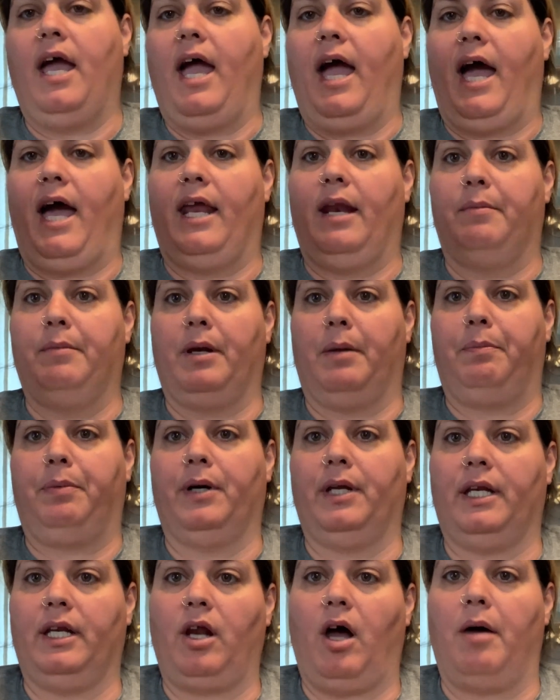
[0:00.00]
and I'm going to put
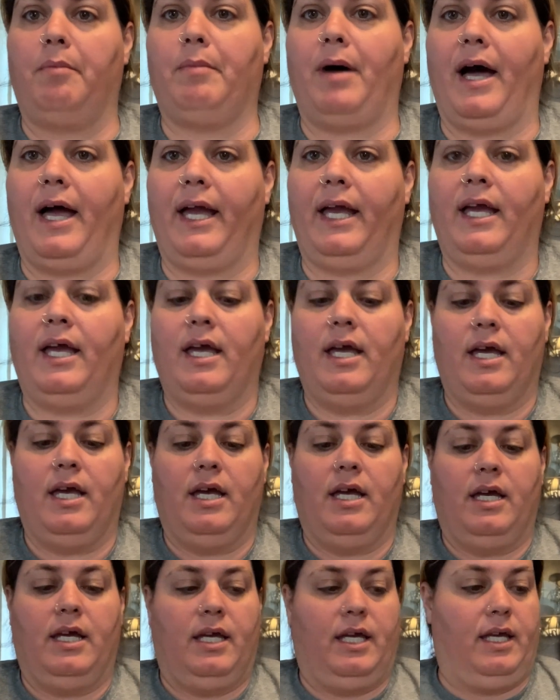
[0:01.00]
it on
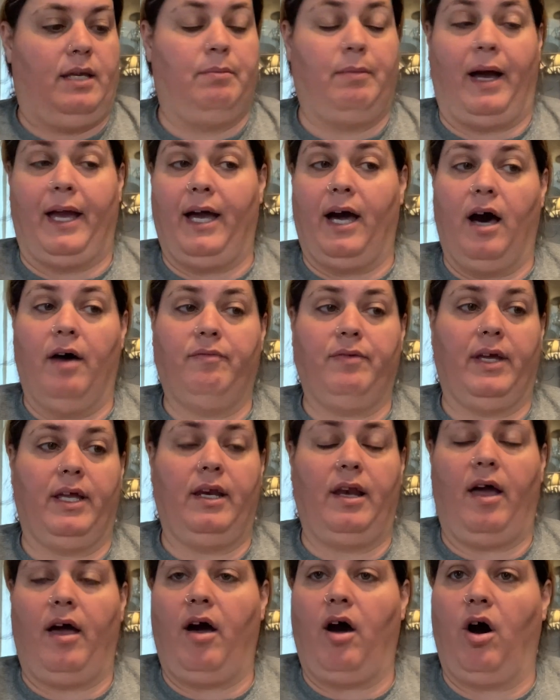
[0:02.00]
in my oven
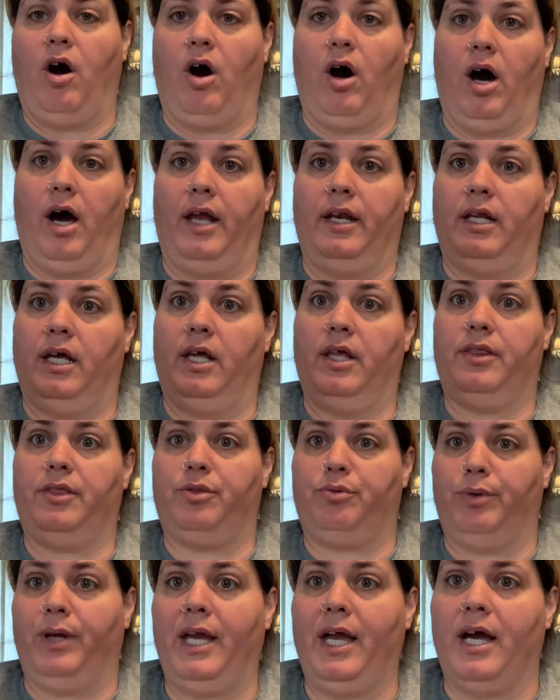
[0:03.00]
on
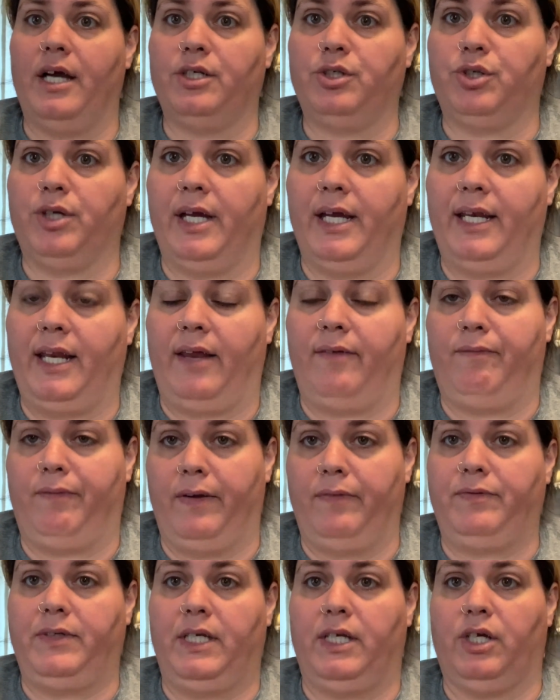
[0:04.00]

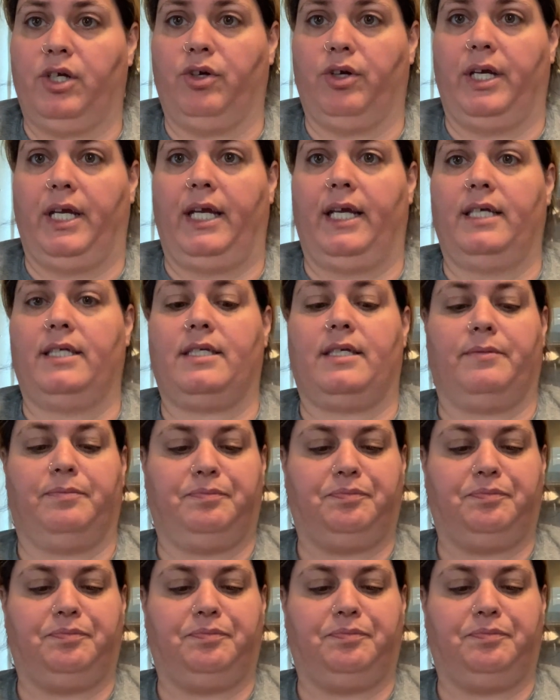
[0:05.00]
350 degrees